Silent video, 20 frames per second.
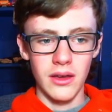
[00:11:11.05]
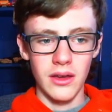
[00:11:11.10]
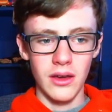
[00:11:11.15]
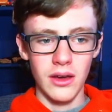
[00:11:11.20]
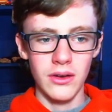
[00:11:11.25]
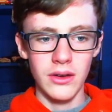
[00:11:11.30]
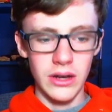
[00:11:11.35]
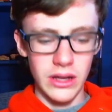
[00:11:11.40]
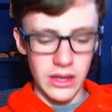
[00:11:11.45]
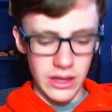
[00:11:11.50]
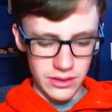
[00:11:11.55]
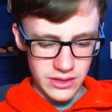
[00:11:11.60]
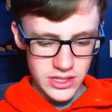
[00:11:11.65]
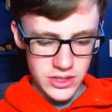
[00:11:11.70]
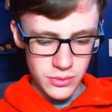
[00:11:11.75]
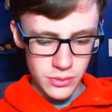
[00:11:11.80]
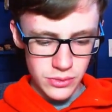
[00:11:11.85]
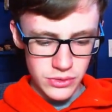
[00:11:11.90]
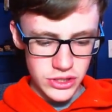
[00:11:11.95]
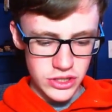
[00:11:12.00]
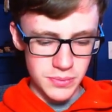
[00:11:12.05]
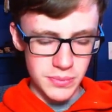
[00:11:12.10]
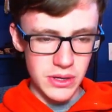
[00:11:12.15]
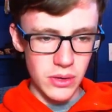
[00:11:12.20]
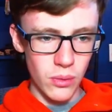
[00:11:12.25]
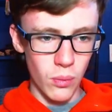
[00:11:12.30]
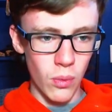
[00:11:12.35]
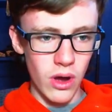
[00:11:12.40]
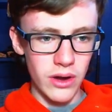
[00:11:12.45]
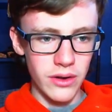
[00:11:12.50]
Alrighty, and this will just be
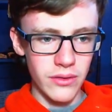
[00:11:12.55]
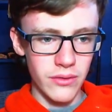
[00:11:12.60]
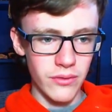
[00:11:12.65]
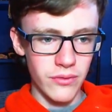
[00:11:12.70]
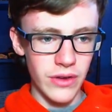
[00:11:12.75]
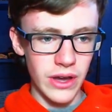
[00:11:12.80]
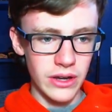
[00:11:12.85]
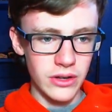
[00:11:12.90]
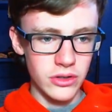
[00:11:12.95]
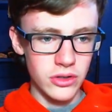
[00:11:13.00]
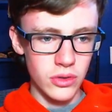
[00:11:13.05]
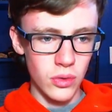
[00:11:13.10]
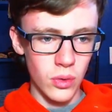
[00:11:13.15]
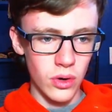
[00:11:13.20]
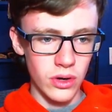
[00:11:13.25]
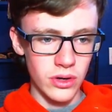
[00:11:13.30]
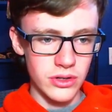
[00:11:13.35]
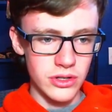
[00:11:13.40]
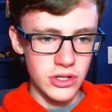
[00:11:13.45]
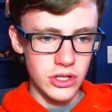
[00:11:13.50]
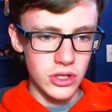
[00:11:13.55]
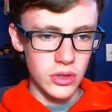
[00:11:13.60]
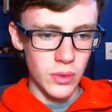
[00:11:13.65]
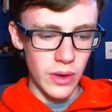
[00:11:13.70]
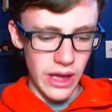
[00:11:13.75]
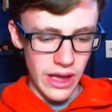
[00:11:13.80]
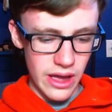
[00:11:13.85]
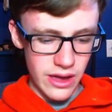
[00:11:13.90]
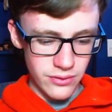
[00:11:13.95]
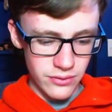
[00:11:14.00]
one
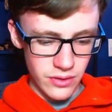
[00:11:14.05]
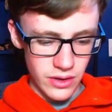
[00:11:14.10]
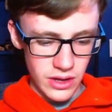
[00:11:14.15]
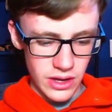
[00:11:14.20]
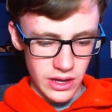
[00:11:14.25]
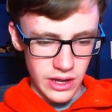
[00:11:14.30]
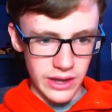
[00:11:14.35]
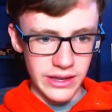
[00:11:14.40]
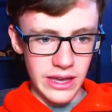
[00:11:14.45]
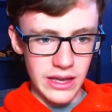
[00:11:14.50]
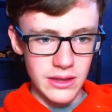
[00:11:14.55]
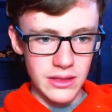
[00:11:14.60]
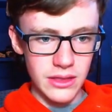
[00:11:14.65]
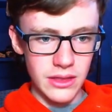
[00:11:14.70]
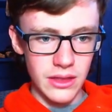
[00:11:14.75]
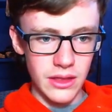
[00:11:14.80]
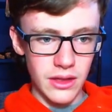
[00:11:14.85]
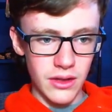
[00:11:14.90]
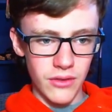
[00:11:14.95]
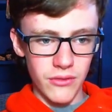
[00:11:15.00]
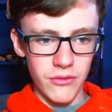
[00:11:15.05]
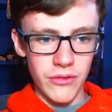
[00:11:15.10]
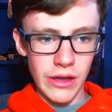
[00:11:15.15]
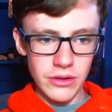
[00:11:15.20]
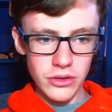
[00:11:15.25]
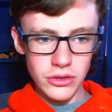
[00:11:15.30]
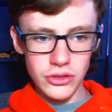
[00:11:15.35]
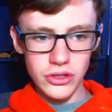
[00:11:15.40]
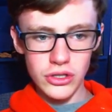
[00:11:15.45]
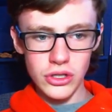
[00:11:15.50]
vector2f. Again,
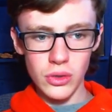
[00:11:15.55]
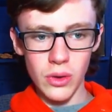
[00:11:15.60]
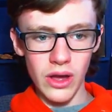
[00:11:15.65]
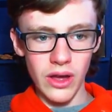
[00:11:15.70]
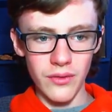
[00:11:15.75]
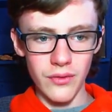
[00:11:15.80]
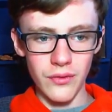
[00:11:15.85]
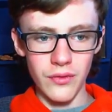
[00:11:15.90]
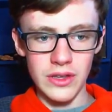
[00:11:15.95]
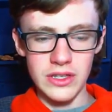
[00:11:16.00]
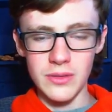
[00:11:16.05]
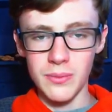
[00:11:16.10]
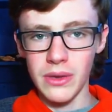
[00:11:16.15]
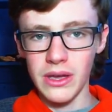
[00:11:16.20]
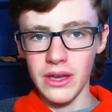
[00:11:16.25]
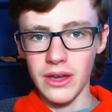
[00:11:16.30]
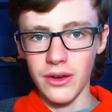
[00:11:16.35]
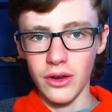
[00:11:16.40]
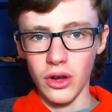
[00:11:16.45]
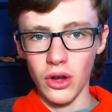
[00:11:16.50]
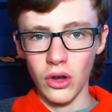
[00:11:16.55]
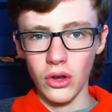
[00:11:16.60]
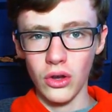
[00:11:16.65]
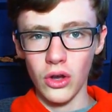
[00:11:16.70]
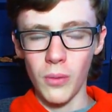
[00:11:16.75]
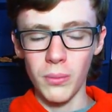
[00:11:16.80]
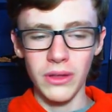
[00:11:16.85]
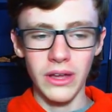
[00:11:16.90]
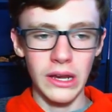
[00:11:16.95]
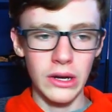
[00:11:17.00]
vector2f is a bit
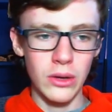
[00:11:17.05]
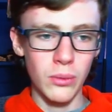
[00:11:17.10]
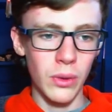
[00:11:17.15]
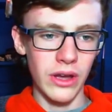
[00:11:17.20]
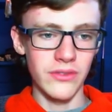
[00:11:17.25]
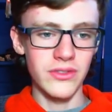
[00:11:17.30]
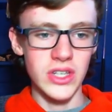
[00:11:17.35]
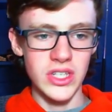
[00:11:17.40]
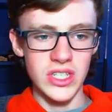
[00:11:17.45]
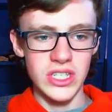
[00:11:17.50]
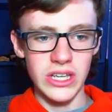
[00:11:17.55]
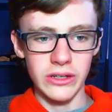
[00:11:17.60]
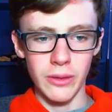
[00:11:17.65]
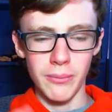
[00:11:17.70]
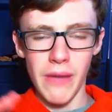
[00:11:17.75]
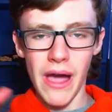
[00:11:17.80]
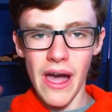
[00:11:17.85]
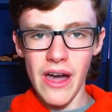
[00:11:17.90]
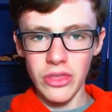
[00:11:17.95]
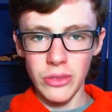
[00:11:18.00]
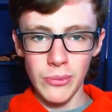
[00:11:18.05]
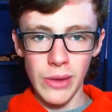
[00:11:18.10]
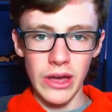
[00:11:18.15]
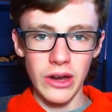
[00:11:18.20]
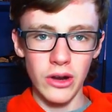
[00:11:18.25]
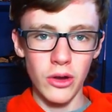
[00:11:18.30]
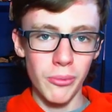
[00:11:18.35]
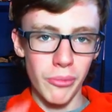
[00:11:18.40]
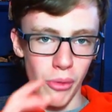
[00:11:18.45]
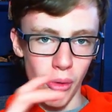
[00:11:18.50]
complicated way of just saying a
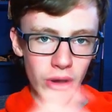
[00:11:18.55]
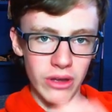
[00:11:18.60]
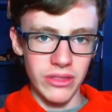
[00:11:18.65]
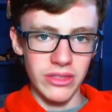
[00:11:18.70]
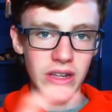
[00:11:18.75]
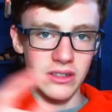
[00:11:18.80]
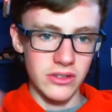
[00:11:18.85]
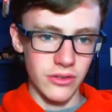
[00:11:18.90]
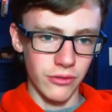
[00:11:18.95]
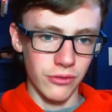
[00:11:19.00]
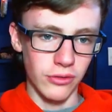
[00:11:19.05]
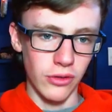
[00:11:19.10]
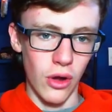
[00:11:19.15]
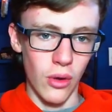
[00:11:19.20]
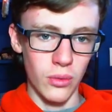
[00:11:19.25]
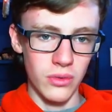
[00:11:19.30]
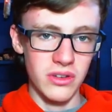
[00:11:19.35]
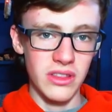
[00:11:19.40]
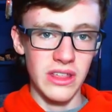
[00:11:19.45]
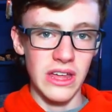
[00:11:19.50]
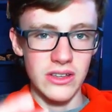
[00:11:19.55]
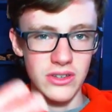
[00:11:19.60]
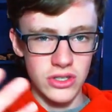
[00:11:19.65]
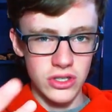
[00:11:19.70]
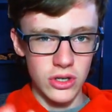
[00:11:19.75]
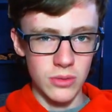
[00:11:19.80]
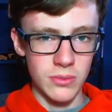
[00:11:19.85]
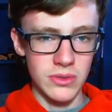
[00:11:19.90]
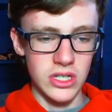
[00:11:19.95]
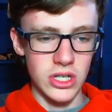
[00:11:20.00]
mathematical point that's a float. That is
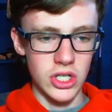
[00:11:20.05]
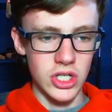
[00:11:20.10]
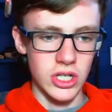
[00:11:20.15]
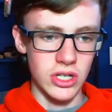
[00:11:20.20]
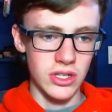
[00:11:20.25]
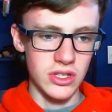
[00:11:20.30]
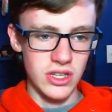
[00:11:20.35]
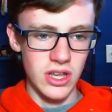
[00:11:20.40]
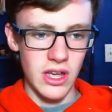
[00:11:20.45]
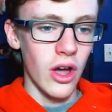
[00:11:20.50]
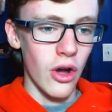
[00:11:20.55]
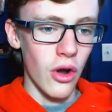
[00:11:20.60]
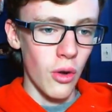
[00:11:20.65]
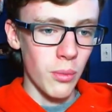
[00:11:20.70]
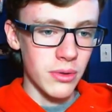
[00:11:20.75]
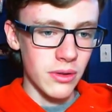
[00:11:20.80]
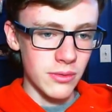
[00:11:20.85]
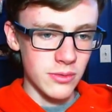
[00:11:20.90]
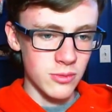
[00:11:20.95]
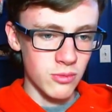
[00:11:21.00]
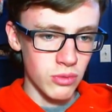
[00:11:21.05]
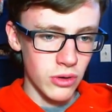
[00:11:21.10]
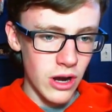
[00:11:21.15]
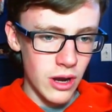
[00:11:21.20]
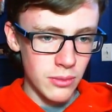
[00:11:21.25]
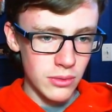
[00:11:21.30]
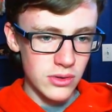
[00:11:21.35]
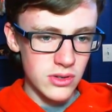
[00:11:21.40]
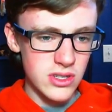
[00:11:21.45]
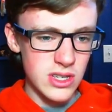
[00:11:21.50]
two positions. I'll open up the
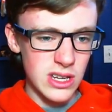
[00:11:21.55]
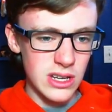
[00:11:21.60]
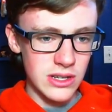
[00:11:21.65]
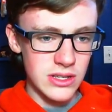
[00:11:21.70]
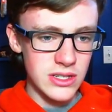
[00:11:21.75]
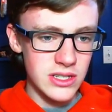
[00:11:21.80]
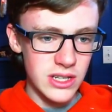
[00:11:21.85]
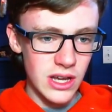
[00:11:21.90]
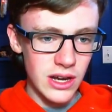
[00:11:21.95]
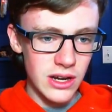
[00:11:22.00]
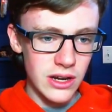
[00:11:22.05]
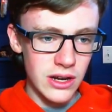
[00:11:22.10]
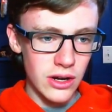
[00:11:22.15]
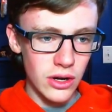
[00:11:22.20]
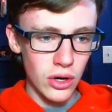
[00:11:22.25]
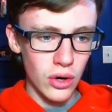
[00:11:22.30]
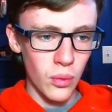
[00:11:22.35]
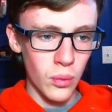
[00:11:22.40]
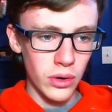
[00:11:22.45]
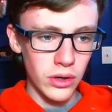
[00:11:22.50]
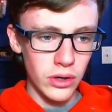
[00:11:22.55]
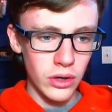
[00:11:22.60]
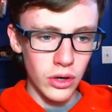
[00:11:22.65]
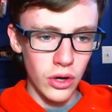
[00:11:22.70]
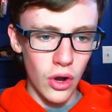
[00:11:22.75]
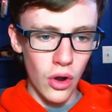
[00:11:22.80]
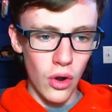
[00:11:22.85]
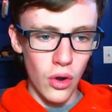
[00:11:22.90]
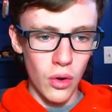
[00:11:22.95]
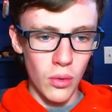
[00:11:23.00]
parameters, and inside here we're gonna
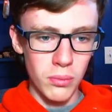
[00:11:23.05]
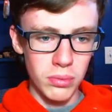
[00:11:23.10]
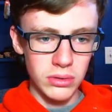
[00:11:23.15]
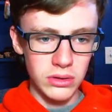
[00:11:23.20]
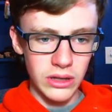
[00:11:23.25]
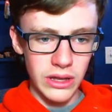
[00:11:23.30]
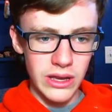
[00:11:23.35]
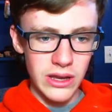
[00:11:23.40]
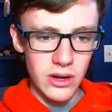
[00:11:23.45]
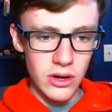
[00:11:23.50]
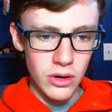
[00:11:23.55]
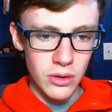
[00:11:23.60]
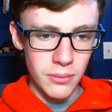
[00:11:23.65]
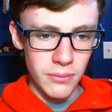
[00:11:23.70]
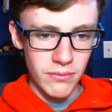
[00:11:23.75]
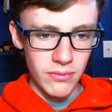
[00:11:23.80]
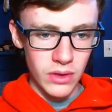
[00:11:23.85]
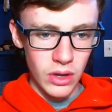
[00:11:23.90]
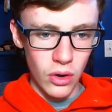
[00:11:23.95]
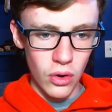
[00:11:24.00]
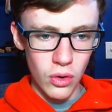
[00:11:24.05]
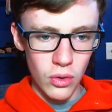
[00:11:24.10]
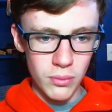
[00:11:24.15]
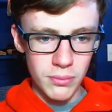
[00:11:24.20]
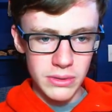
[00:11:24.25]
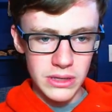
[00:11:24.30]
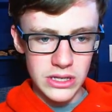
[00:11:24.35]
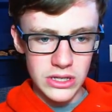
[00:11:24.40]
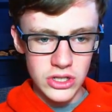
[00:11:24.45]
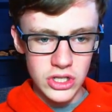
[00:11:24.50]
go player
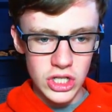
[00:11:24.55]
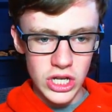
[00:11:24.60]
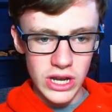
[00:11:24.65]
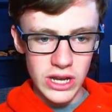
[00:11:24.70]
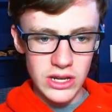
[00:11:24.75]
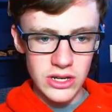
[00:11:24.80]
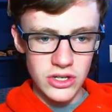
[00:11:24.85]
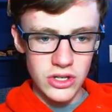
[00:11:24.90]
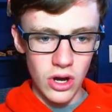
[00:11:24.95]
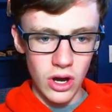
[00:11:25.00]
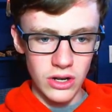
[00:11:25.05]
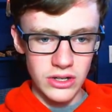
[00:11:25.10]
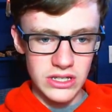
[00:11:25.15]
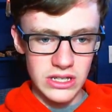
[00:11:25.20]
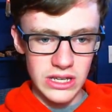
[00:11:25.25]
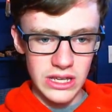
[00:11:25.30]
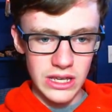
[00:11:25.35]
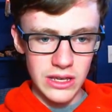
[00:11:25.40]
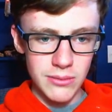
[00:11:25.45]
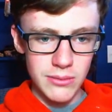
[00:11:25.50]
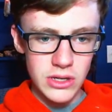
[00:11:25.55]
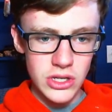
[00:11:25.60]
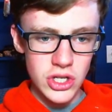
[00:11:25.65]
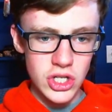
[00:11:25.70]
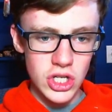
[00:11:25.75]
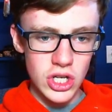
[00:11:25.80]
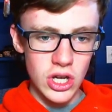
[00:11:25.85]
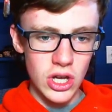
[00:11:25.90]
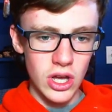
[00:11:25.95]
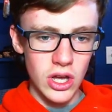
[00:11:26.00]
obj dot
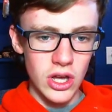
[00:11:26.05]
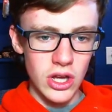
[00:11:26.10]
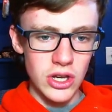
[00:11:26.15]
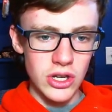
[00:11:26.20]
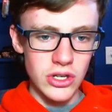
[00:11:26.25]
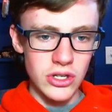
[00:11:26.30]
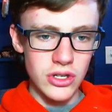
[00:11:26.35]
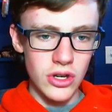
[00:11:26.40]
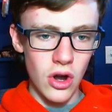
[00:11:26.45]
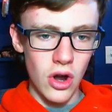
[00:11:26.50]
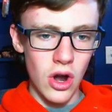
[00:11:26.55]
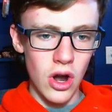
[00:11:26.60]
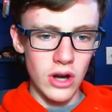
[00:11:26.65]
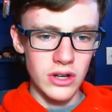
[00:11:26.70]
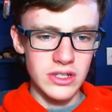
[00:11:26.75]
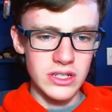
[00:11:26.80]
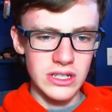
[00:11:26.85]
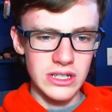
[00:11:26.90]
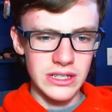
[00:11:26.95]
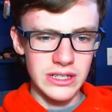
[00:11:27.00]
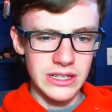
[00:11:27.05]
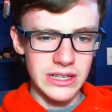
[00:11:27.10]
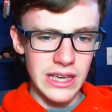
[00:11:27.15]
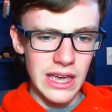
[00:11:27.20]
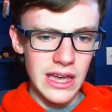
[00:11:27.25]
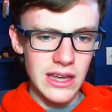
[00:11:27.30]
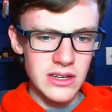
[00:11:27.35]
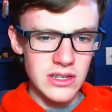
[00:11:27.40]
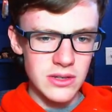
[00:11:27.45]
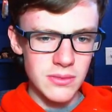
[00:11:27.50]
image dot
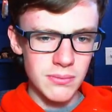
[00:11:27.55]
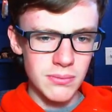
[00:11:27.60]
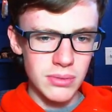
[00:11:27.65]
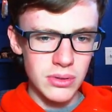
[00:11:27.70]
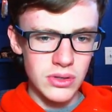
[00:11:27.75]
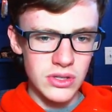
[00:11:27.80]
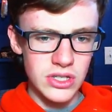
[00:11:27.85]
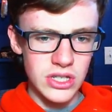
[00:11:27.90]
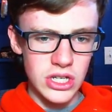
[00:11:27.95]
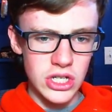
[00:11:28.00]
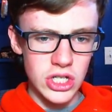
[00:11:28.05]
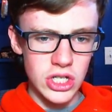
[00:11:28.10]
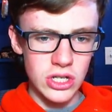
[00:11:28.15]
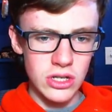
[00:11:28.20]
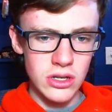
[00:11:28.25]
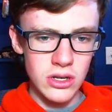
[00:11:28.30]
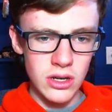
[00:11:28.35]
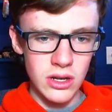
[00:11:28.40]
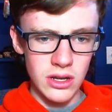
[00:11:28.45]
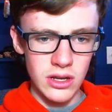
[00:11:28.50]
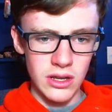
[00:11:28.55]
get position.